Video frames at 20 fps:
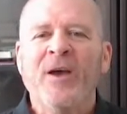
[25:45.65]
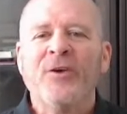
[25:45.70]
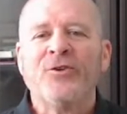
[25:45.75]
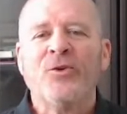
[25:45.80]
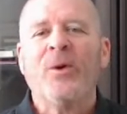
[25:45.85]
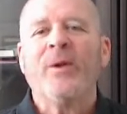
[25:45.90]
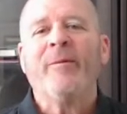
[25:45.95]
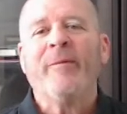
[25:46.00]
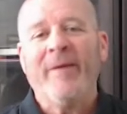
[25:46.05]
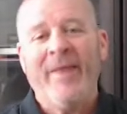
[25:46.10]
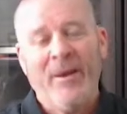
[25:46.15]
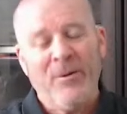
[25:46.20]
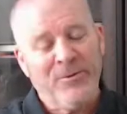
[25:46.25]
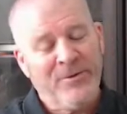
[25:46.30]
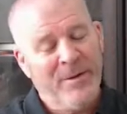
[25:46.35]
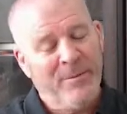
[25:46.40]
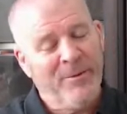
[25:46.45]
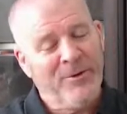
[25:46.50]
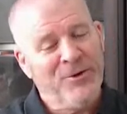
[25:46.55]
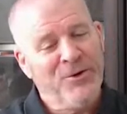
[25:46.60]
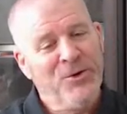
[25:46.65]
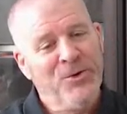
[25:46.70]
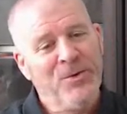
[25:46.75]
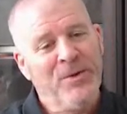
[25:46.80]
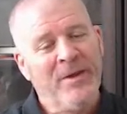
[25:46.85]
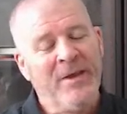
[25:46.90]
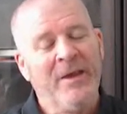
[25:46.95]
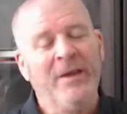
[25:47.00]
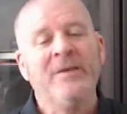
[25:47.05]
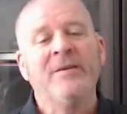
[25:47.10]
So anyway, that was number two,
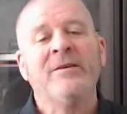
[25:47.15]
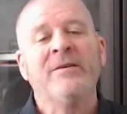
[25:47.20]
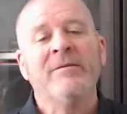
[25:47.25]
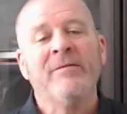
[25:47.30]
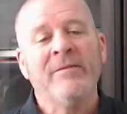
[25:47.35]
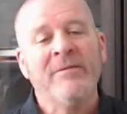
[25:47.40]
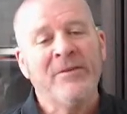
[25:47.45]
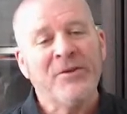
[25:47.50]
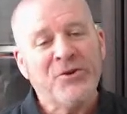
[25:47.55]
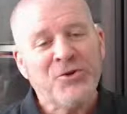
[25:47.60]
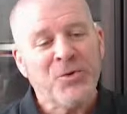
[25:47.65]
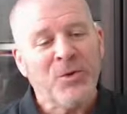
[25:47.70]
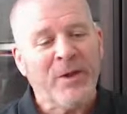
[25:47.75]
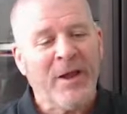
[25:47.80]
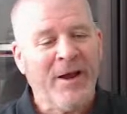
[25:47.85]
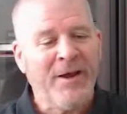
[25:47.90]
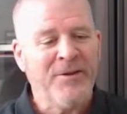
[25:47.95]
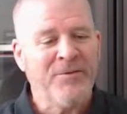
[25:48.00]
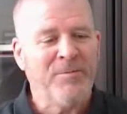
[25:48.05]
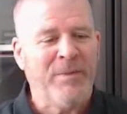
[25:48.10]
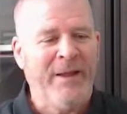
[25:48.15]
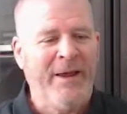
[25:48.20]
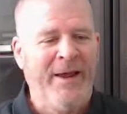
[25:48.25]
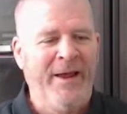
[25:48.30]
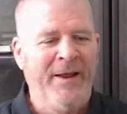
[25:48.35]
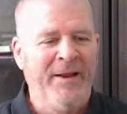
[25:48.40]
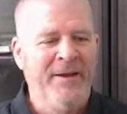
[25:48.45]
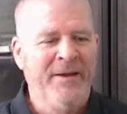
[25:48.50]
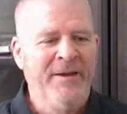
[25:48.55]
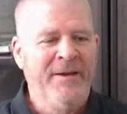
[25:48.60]
the individualized
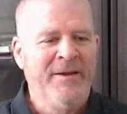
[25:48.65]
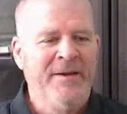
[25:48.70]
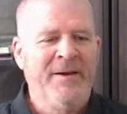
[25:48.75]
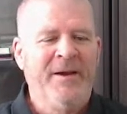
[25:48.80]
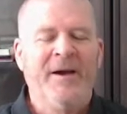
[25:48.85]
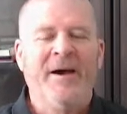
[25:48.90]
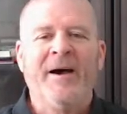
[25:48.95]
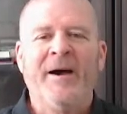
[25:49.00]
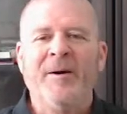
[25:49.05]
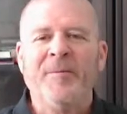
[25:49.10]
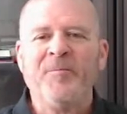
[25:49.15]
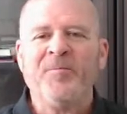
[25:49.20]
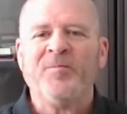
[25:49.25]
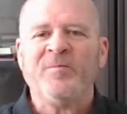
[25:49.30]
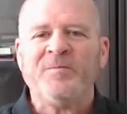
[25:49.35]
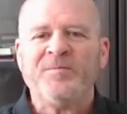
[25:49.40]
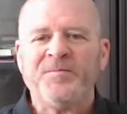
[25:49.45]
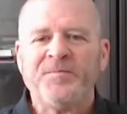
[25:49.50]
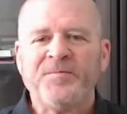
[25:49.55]
plan. Um,